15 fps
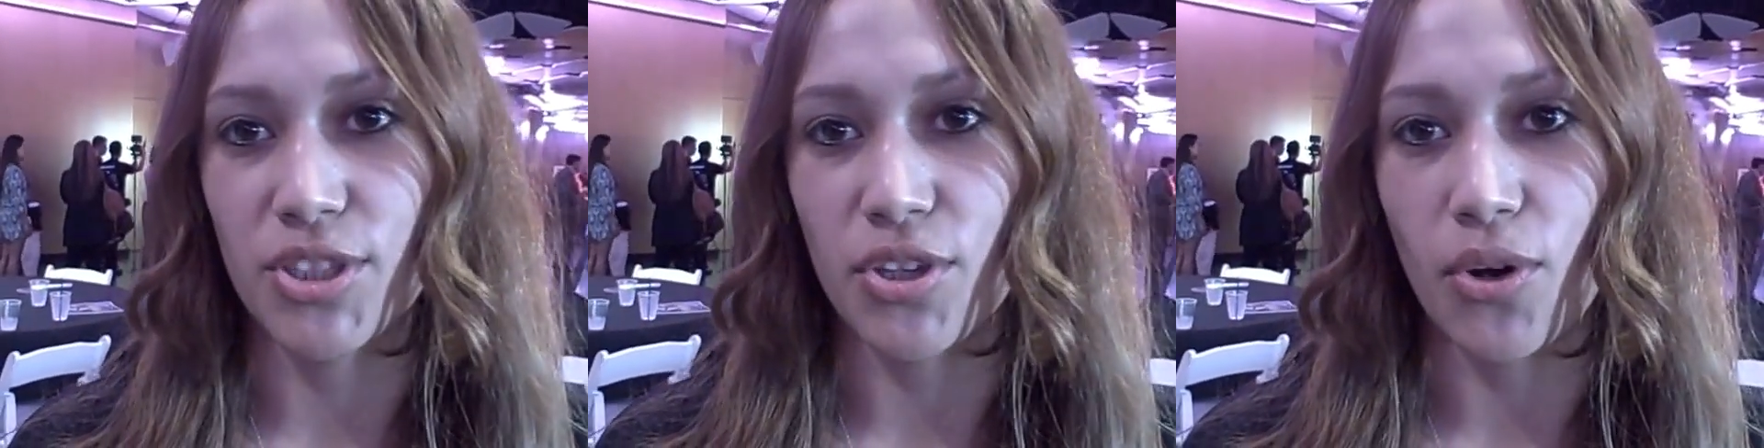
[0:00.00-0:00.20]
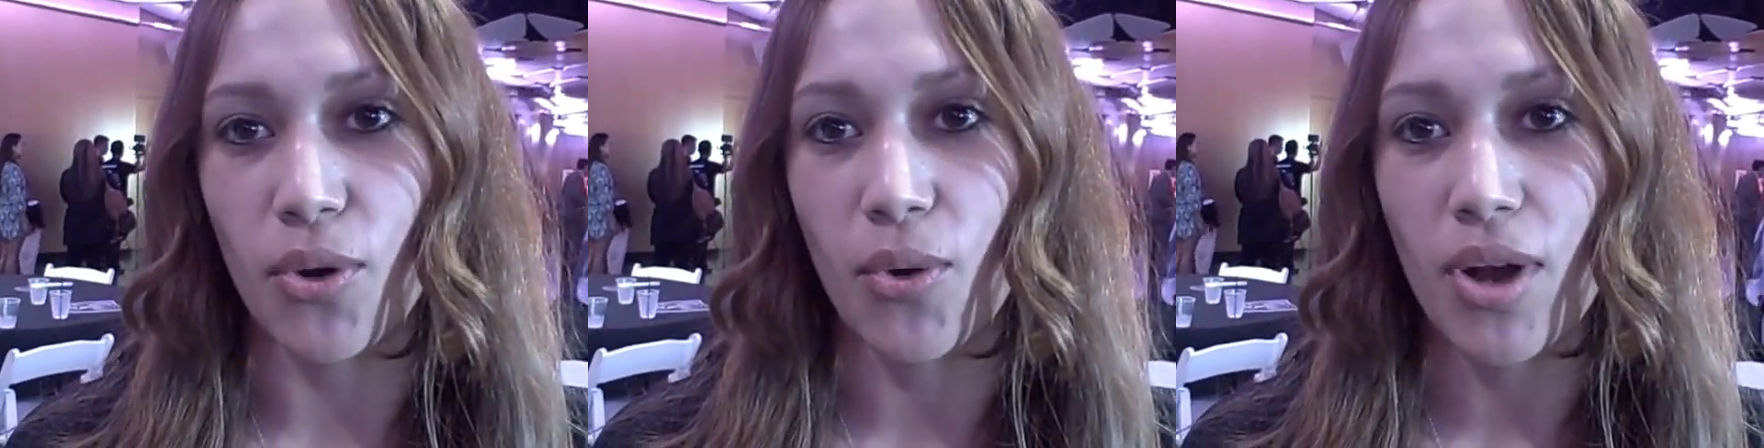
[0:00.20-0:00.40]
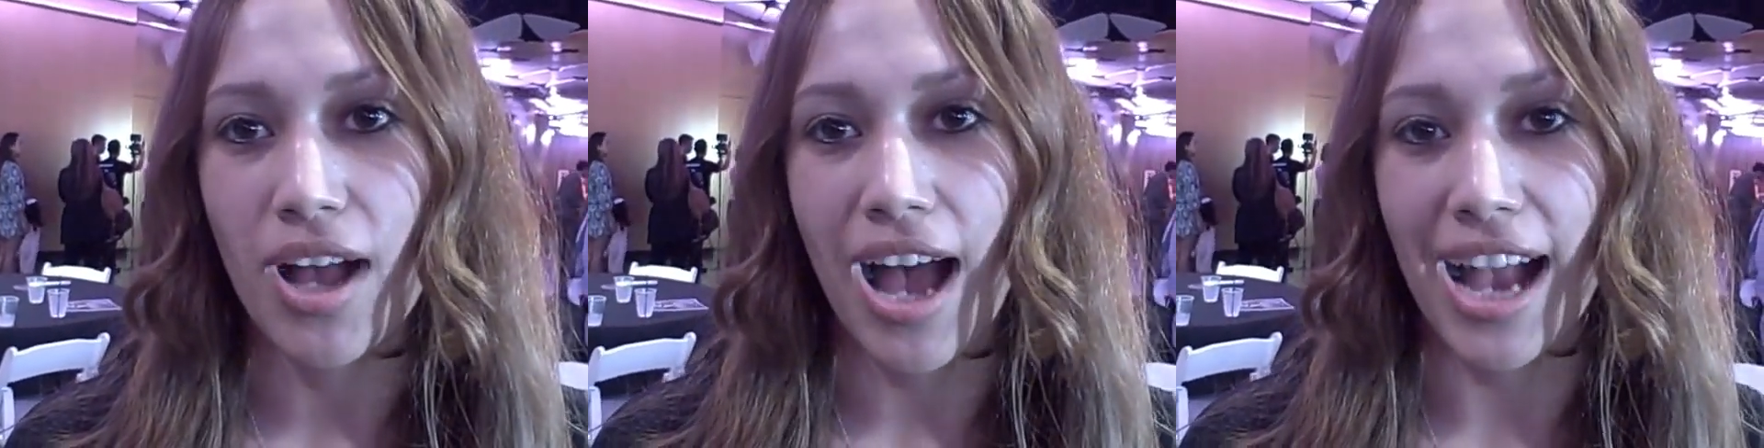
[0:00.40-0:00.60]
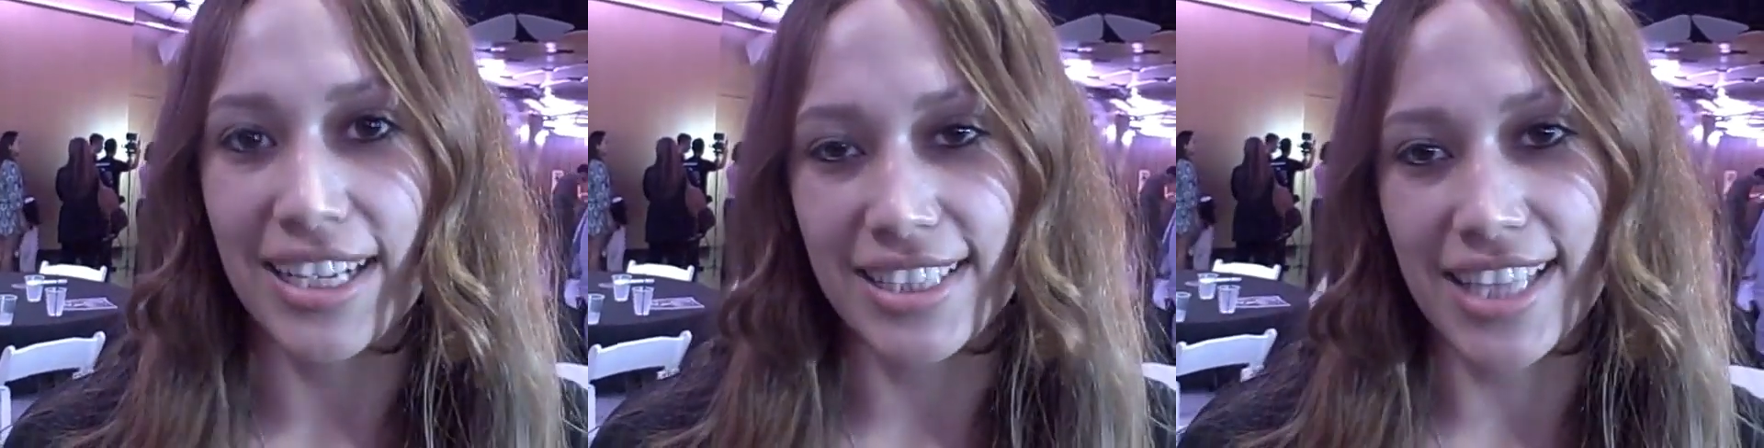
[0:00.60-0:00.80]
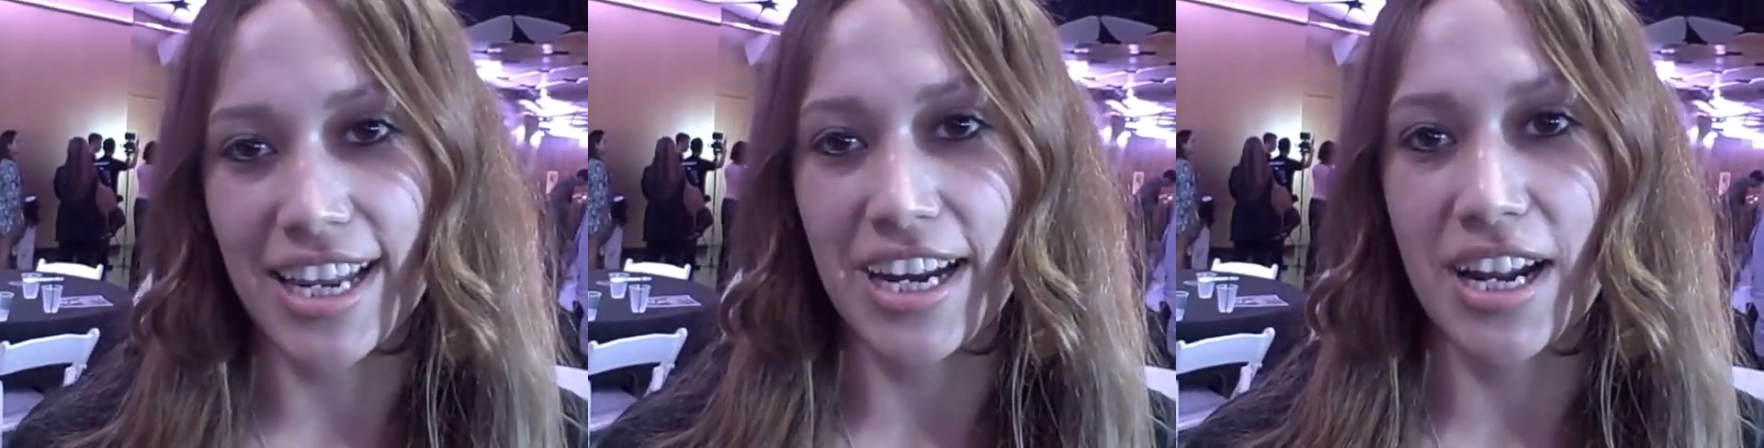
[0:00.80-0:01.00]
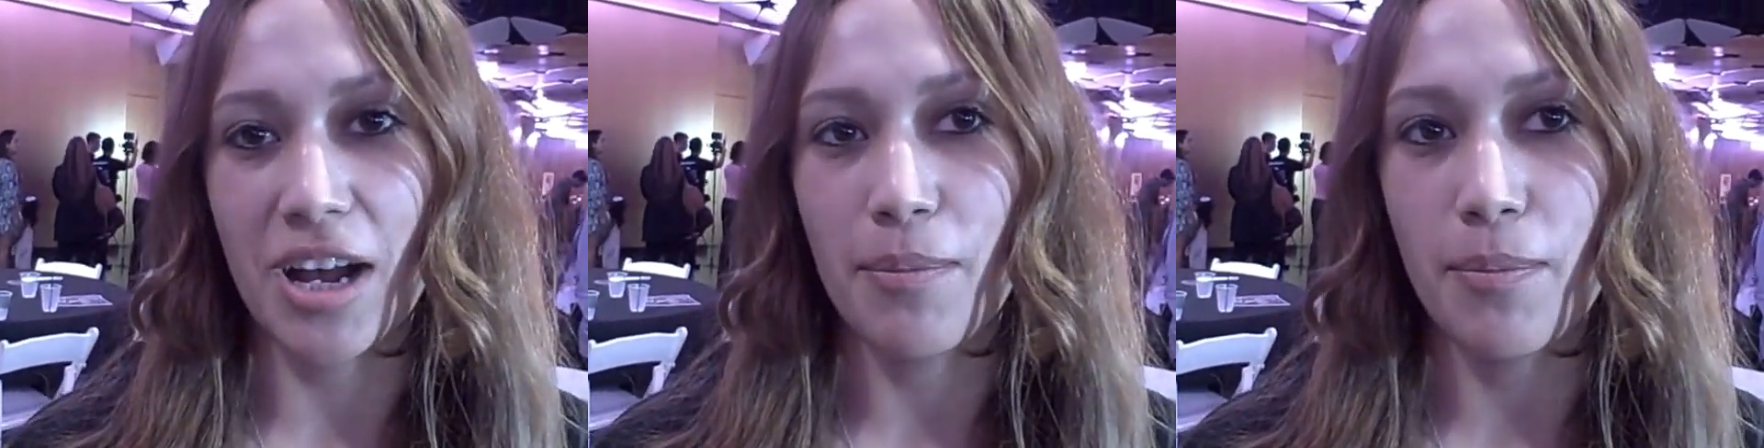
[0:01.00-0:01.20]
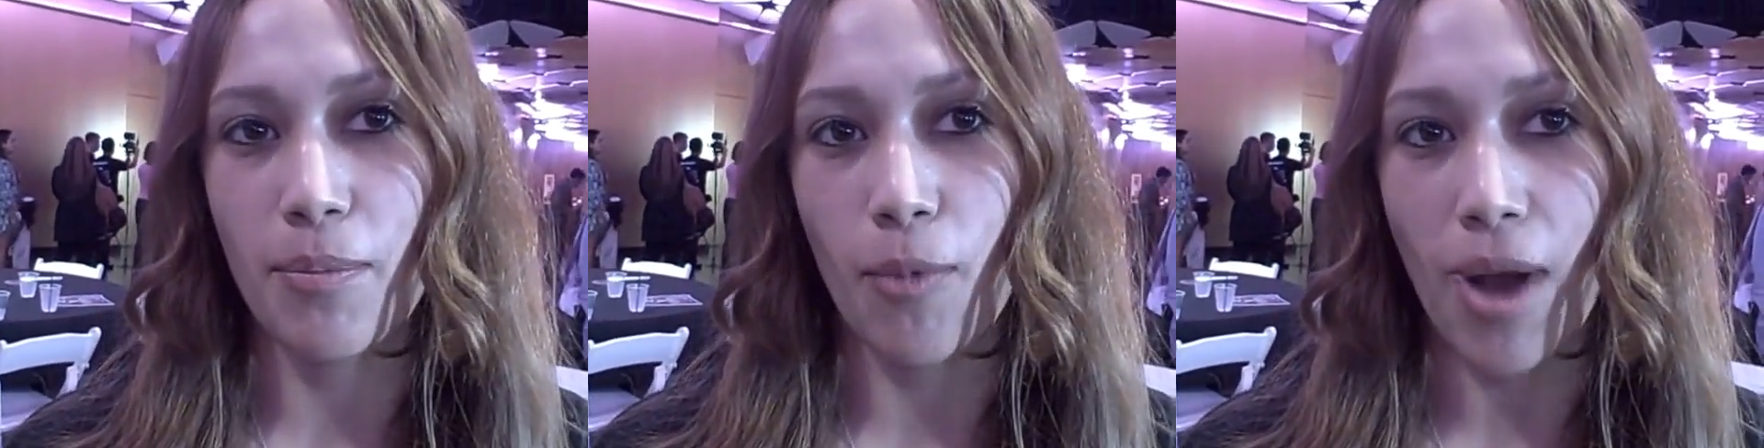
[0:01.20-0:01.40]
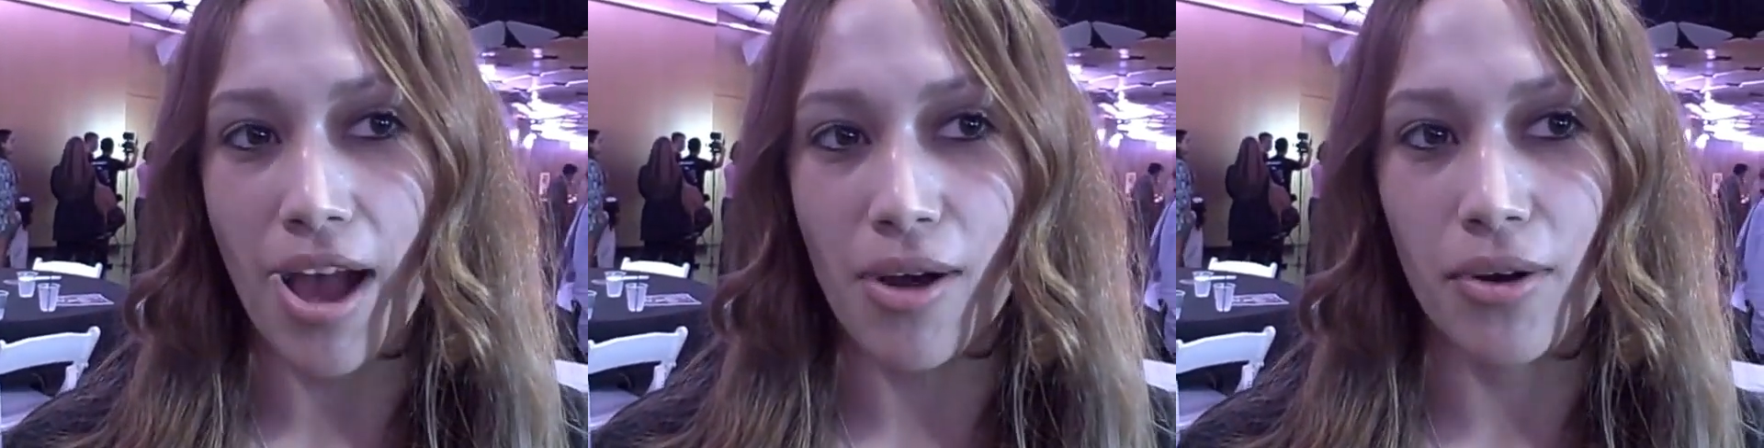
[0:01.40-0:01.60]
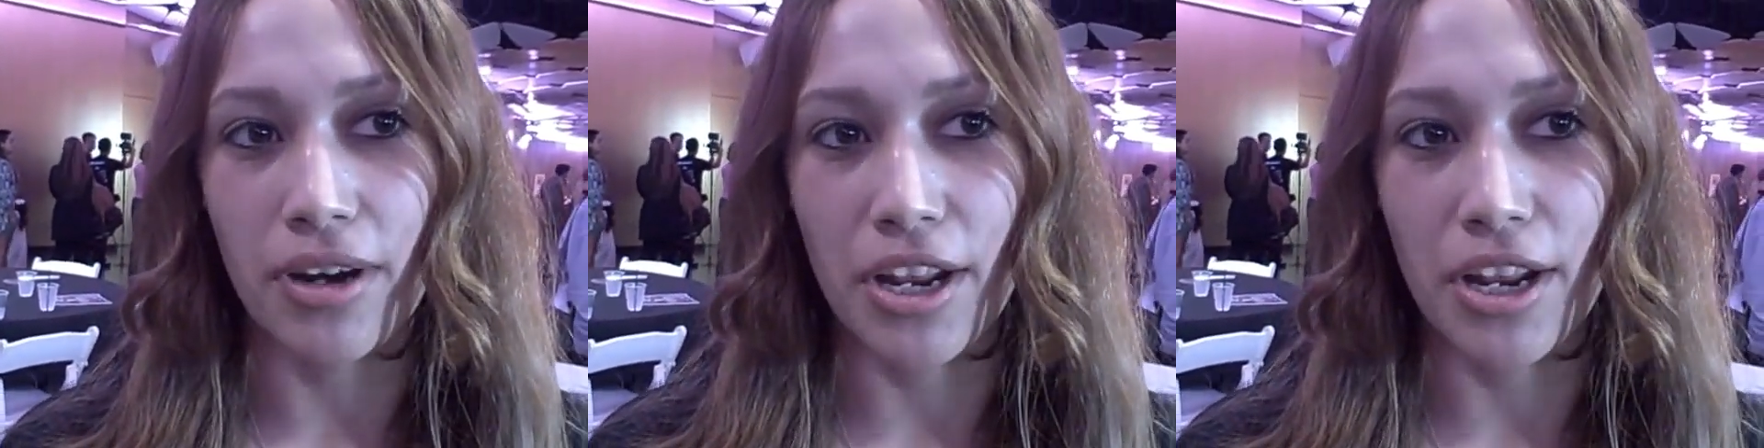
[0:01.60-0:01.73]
so I set it up well,